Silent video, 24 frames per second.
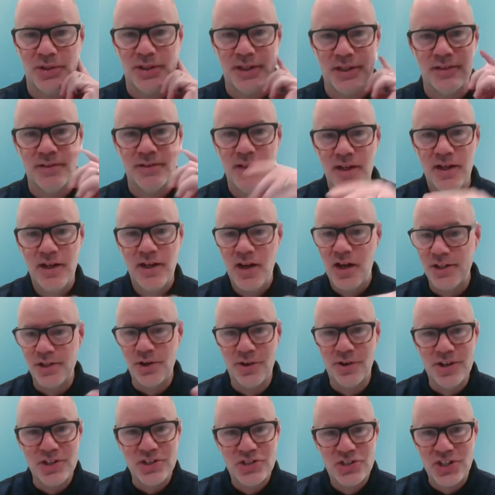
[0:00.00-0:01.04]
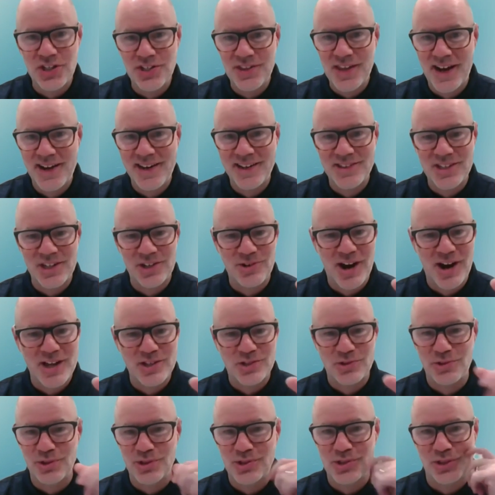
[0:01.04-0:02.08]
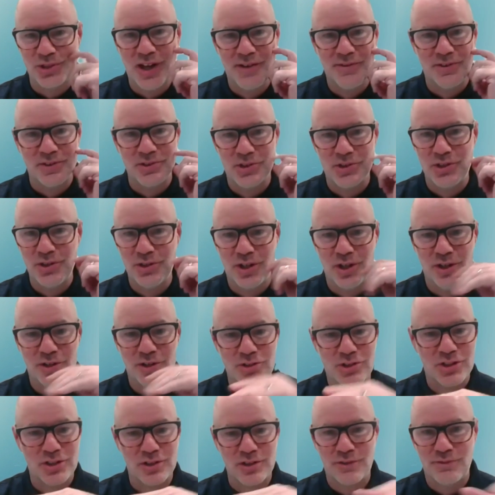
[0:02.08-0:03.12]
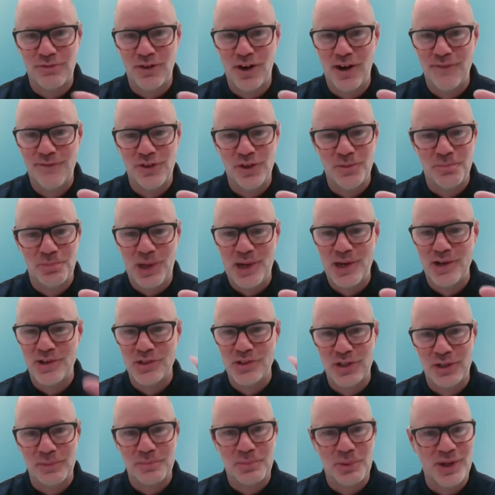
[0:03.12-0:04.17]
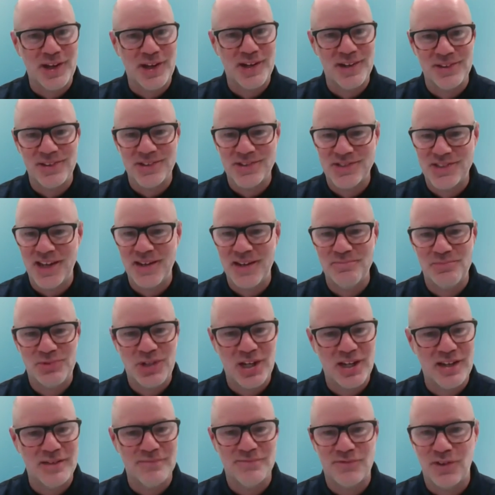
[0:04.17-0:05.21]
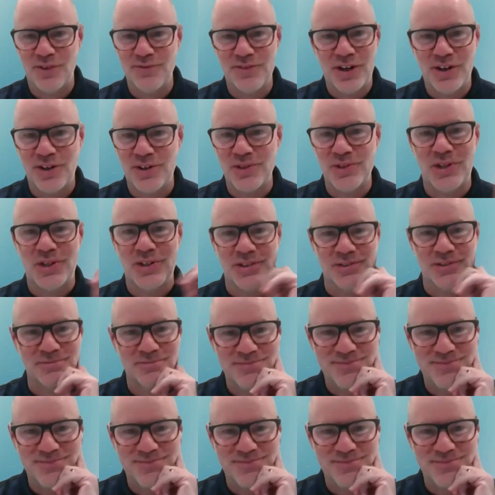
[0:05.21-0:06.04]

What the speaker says: And you already see that at the grassroots level too, coach. There's very few players that are playing on the same team for very long.